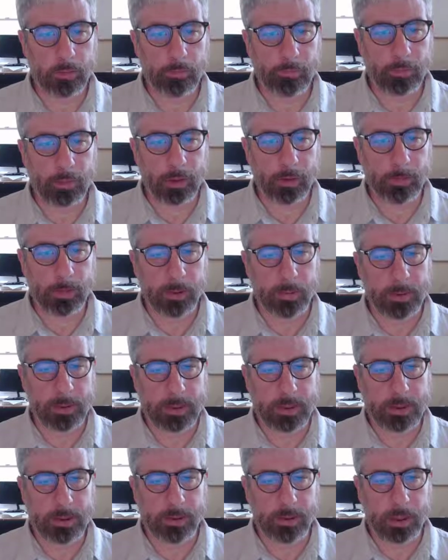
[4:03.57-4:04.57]
for the
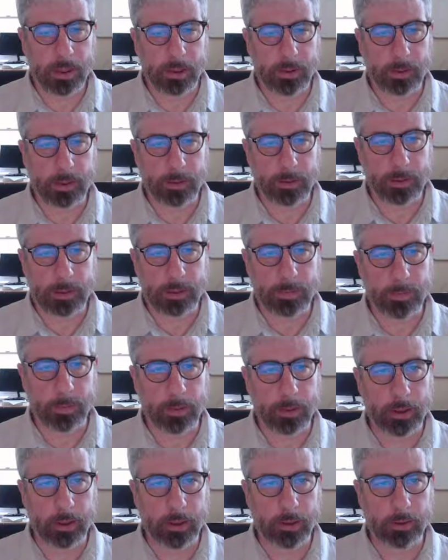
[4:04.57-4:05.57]
purposes of at this
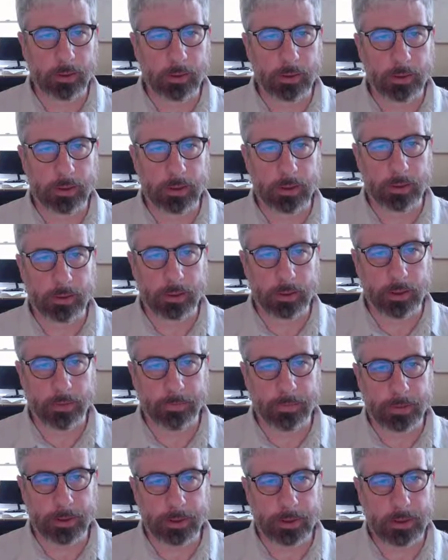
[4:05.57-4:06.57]
point, there's a
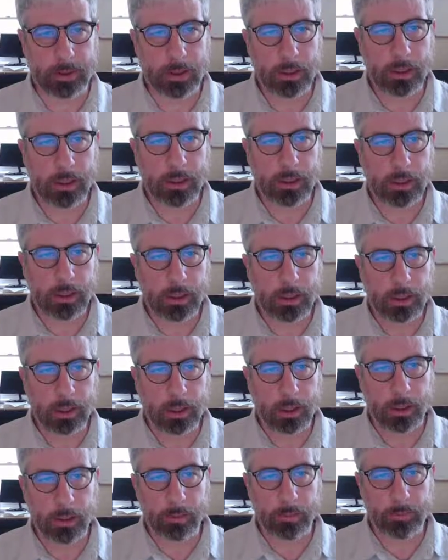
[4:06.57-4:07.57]
difference
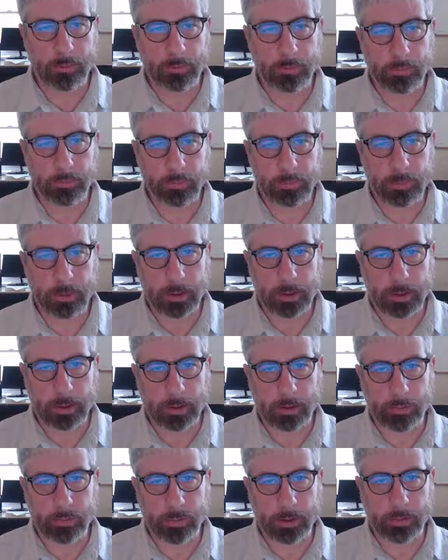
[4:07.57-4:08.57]

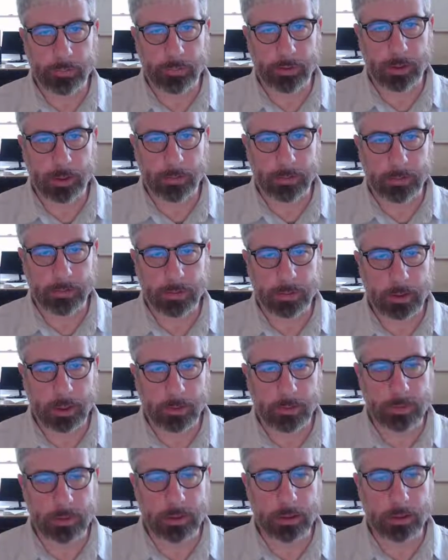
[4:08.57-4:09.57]
in 3 different types of
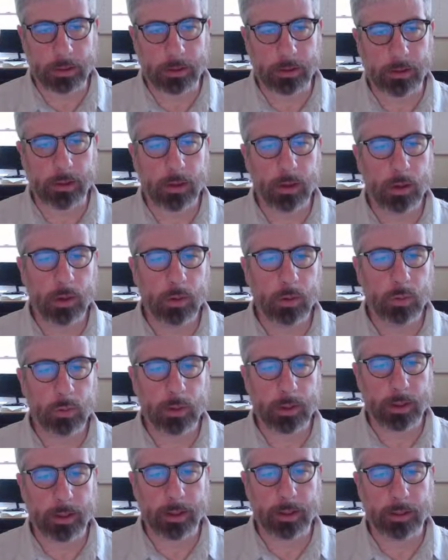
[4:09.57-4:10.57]
sums here. We're
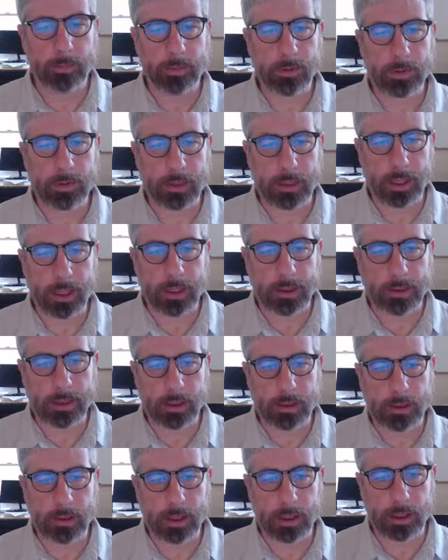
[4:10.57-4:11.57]
going to end up using
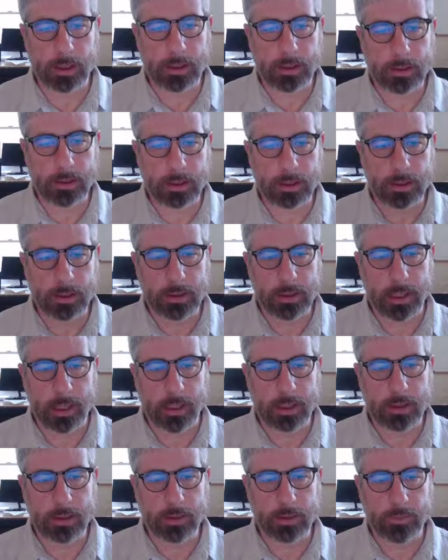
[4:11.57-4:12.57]

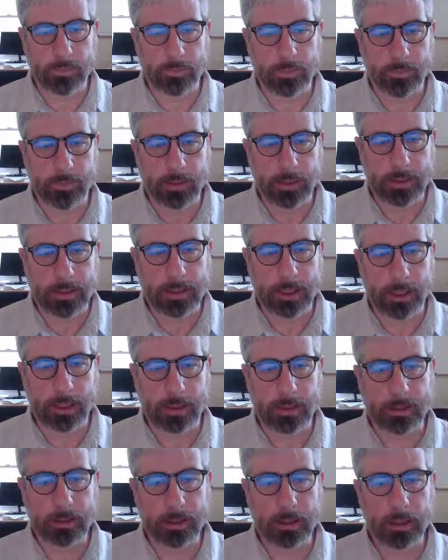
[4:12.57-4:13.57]

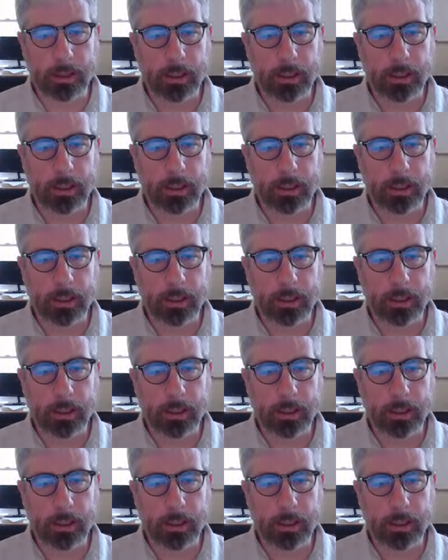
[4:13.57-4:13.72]
SHA-256,